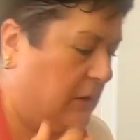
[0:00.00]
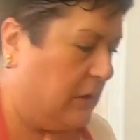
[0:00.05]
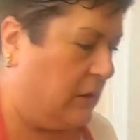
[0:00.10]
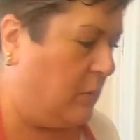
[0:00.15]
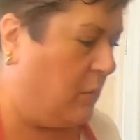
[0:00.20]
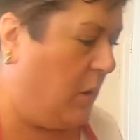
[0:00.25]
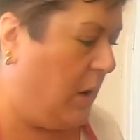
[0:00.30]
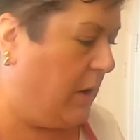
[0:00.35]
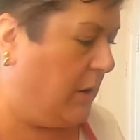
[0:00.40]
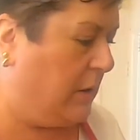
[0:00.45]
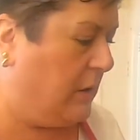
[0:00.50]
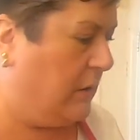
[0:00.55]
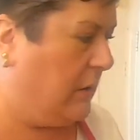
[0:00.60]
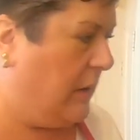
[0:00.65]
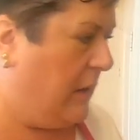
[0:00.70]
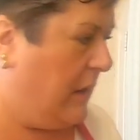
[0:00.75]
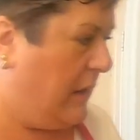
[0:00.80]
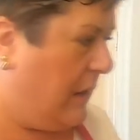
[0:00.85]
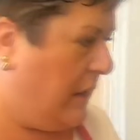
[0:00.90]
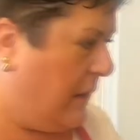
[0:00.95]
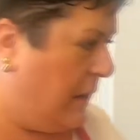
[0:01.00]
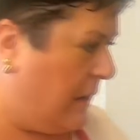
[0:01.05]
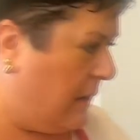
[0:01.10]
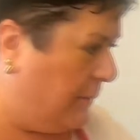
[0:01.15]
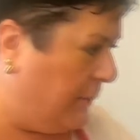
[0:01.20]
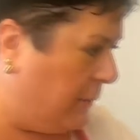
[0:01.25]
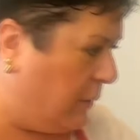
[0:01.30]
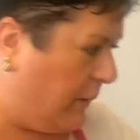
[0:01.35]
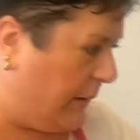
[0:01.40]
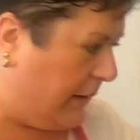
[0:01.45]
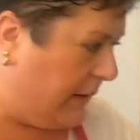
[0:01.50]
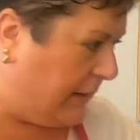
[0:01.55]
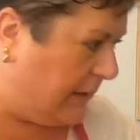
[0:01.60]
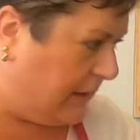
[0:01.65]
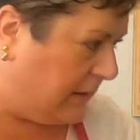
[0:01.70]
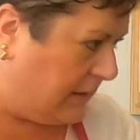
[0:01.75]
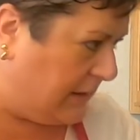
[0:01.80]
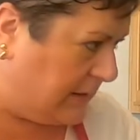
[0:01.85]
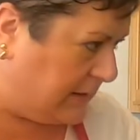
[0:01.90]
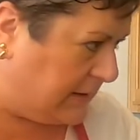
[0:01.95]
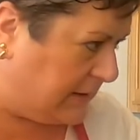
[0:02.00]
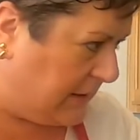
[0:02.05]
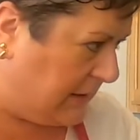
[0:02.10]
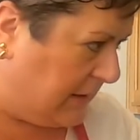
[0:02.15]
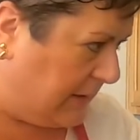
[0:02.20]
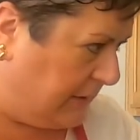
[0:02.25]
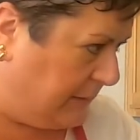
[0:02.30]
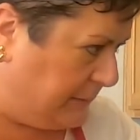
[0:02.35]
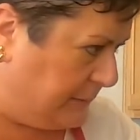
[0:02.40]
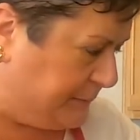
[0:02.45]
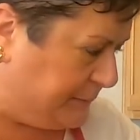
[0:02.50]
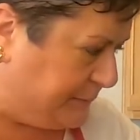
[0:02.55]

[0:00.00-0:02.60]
in the water, and let me go ahead and get this on.